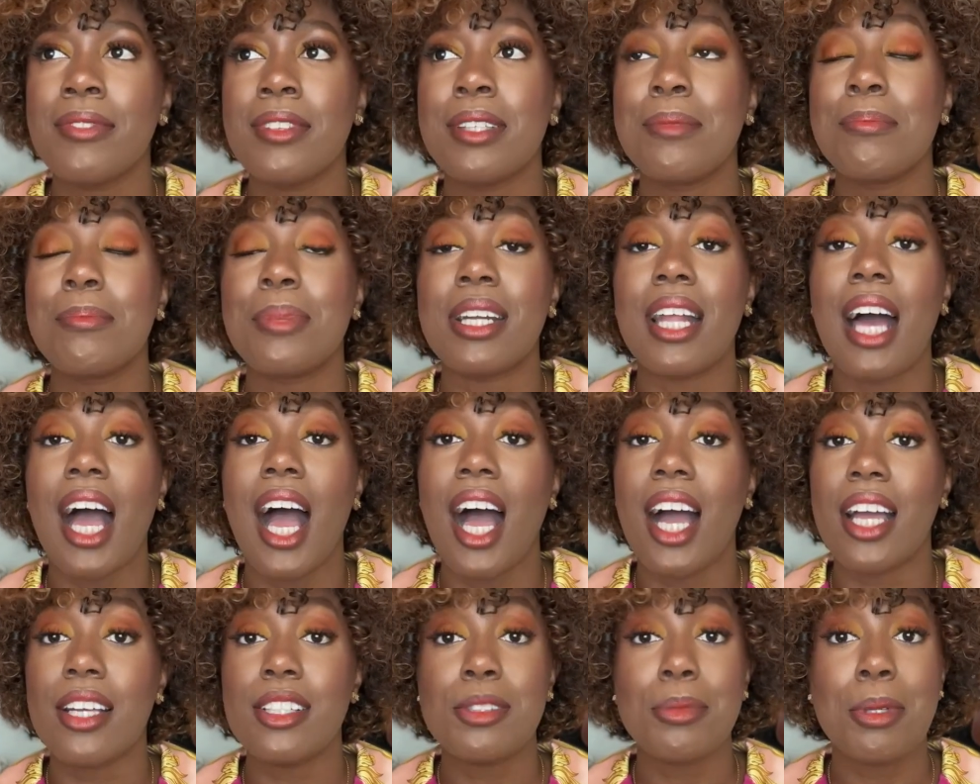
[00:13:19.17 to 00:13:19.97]
but
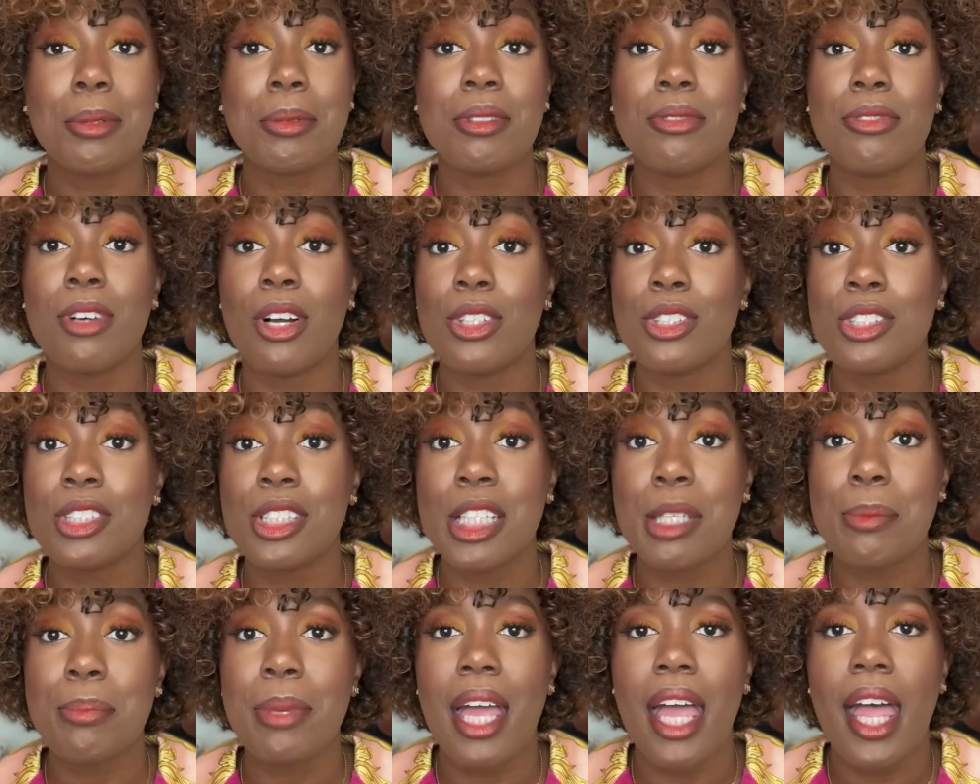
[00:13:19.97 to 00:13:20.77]
I used to be able to fall
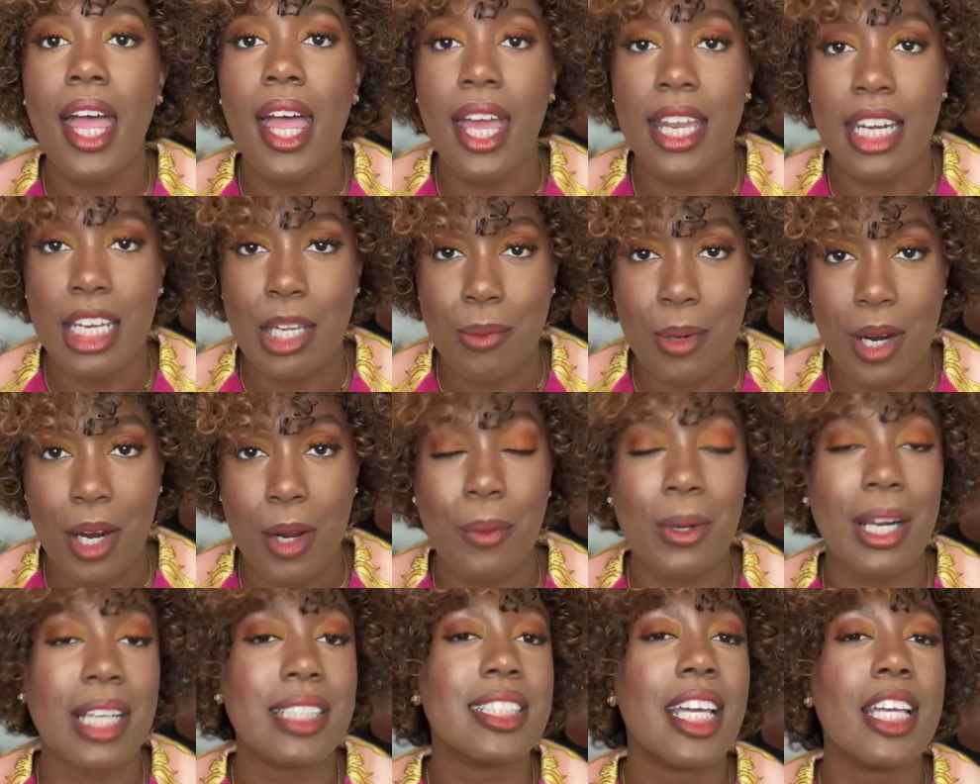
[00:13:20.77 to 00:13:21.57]
asleep anywhere.
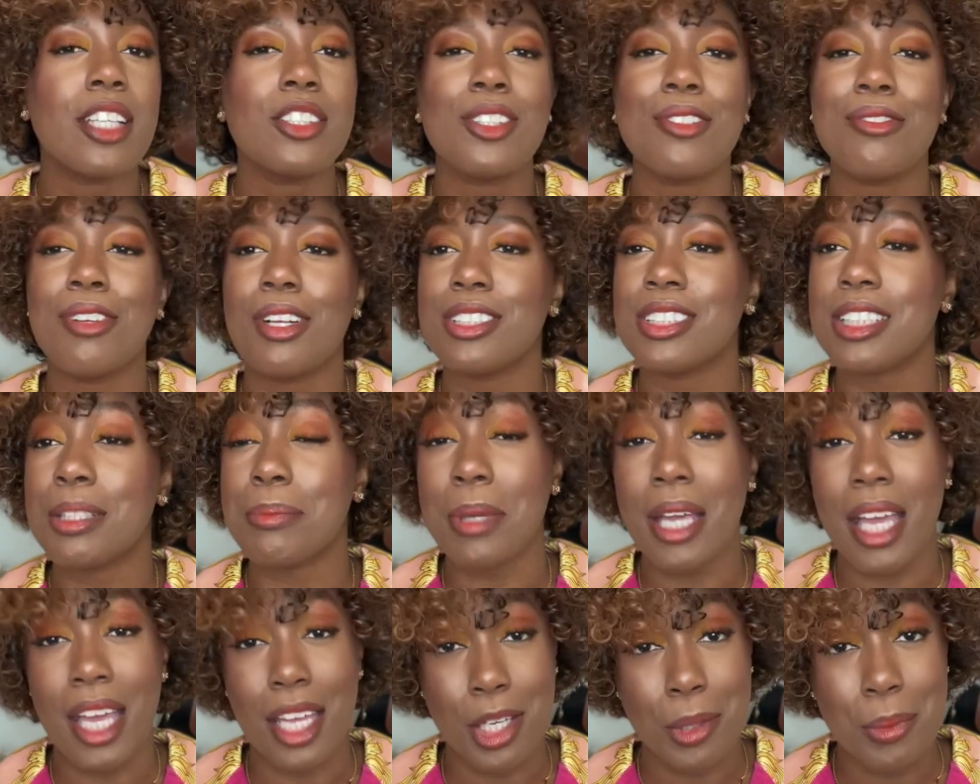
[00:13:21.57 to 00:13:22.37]
When I say I used to fall asleep
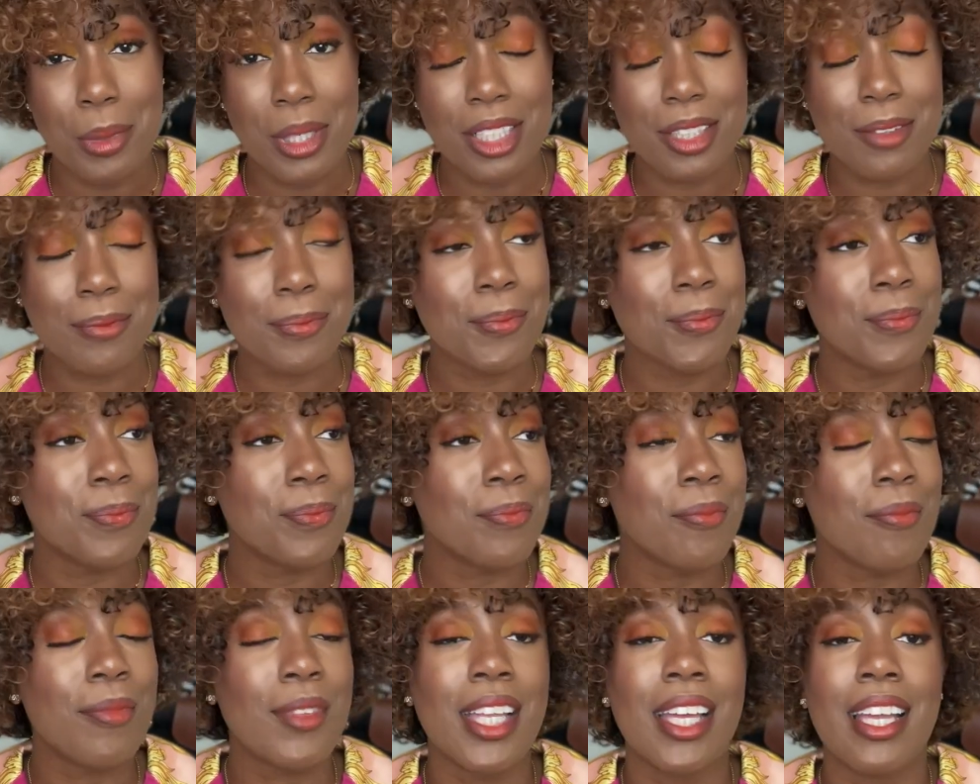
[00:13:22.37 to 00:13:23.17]
anywhere,
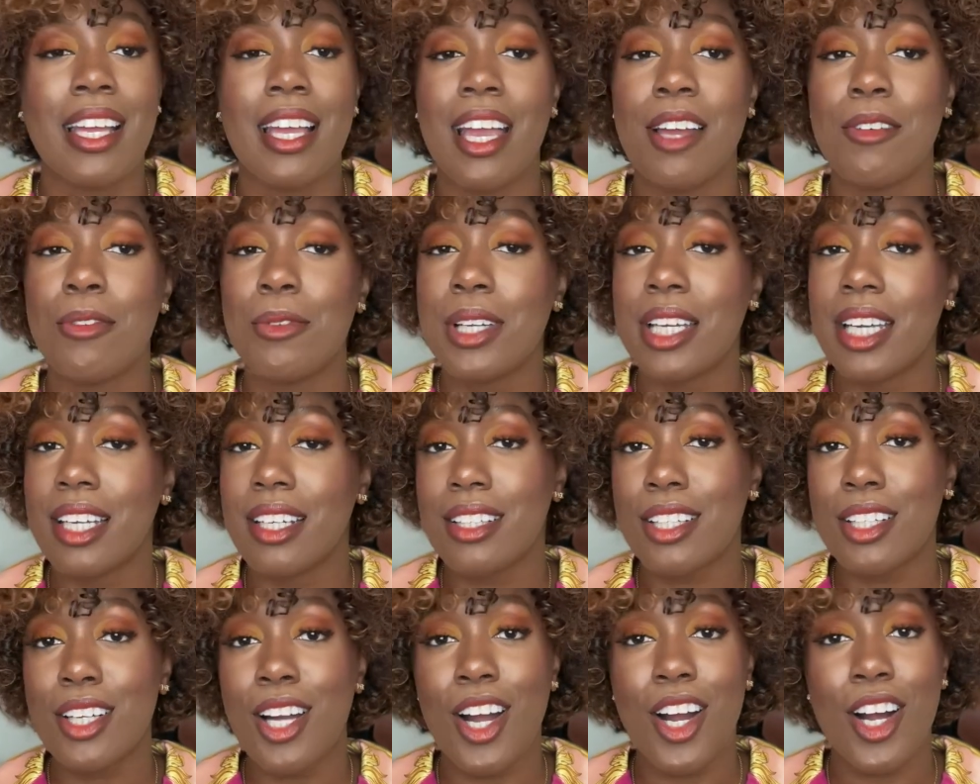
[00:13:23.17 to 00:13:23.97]
if we get in
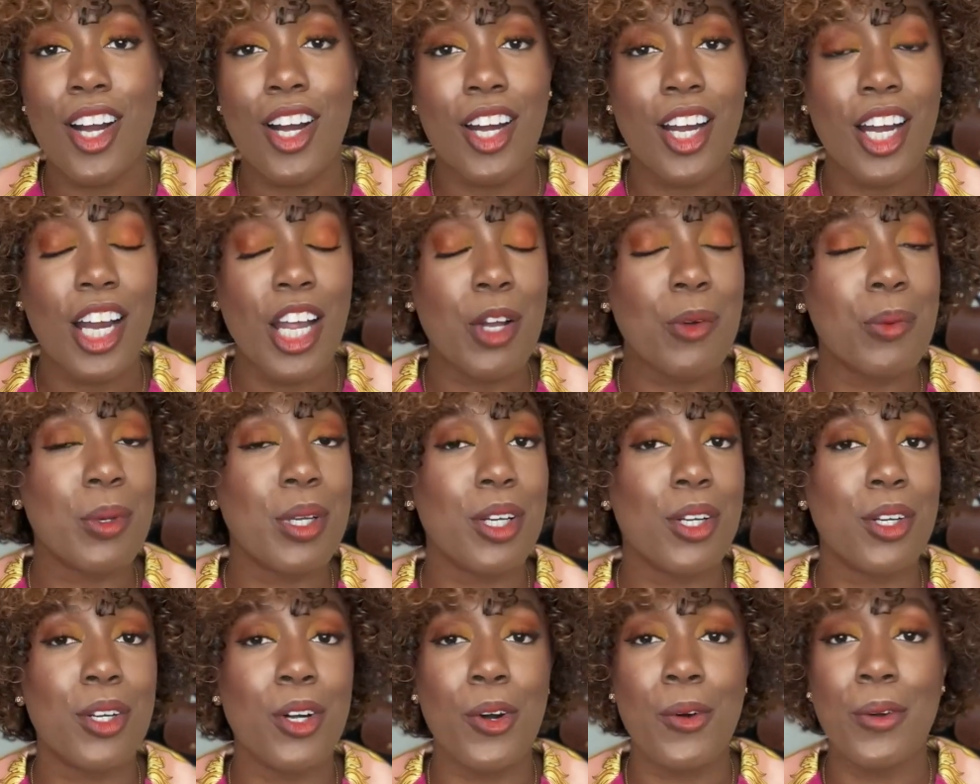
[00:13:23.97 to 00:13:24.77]
the car and we are
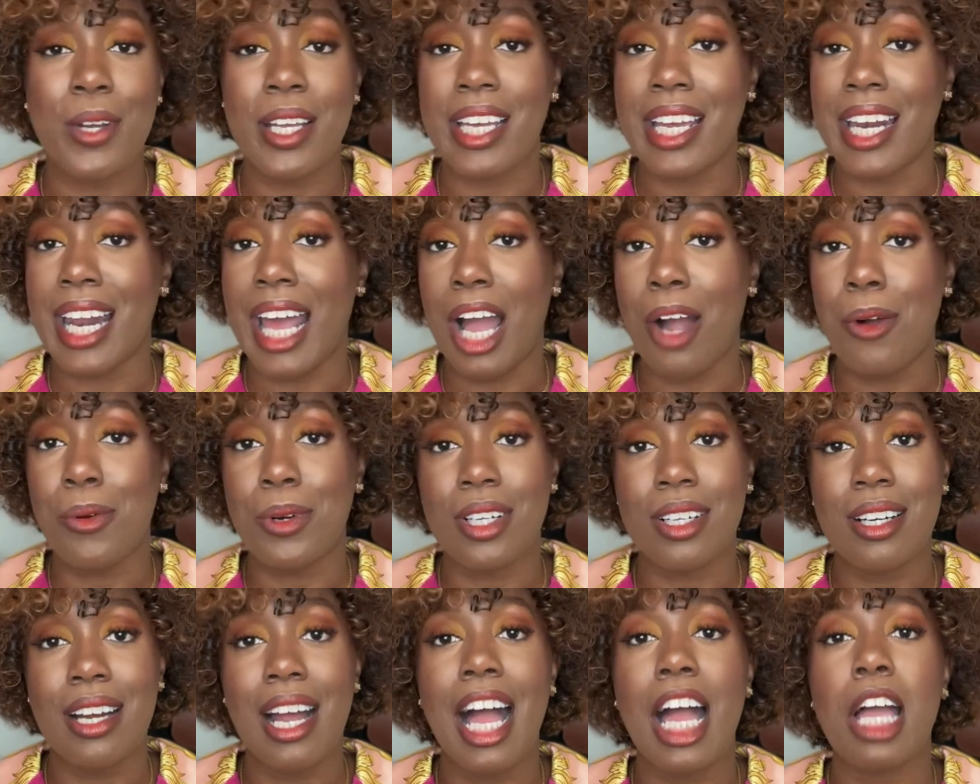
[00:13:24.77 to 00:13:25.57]
going an
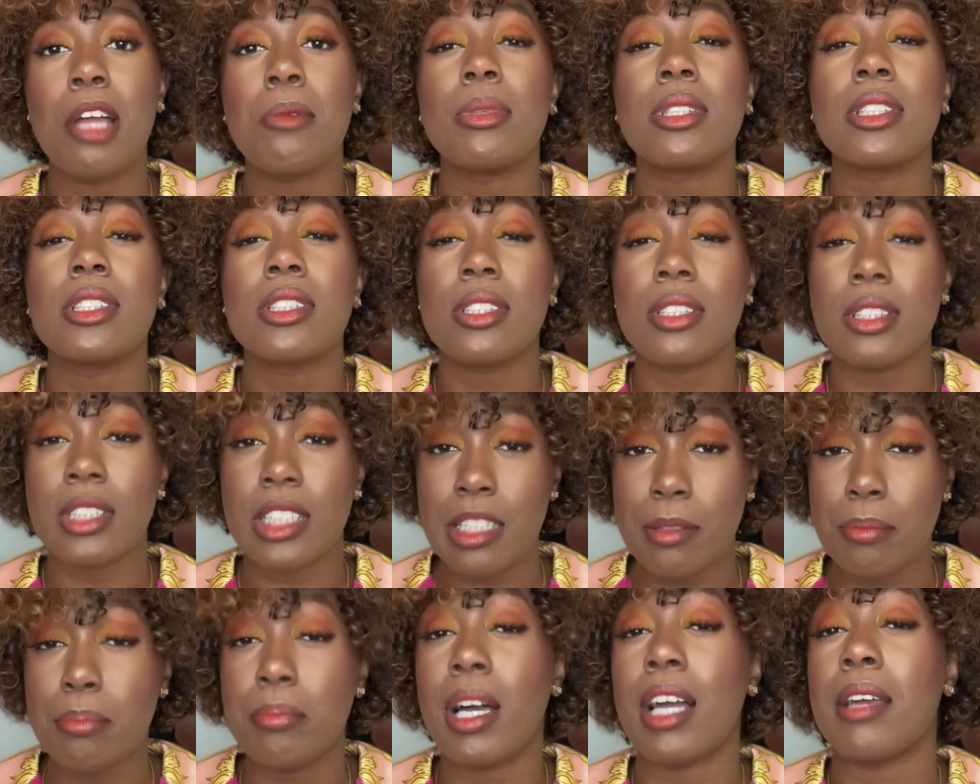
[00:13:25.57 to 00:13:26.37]
hour, I'm
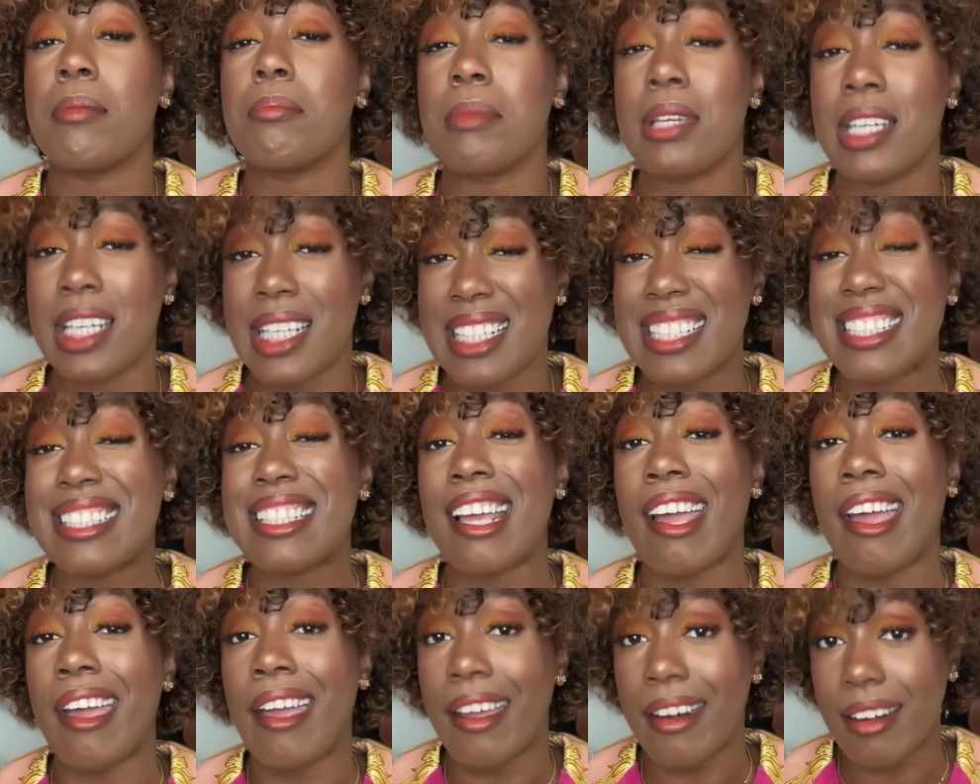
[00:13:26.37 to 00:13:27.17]
asleep by minute
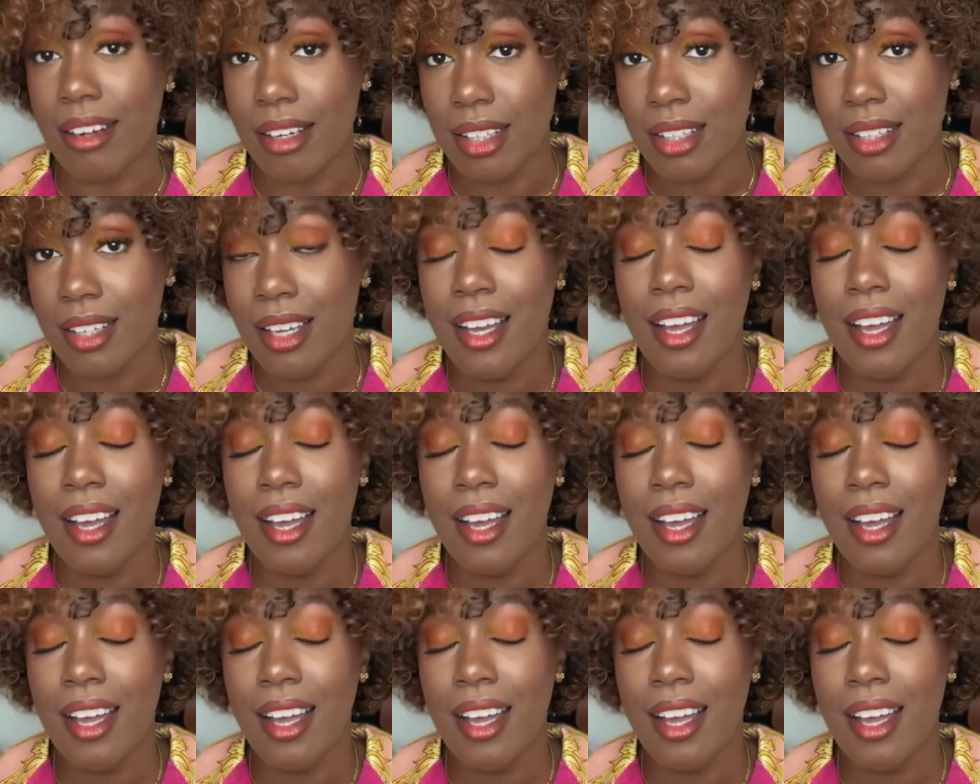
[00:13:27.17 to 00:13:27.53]
10.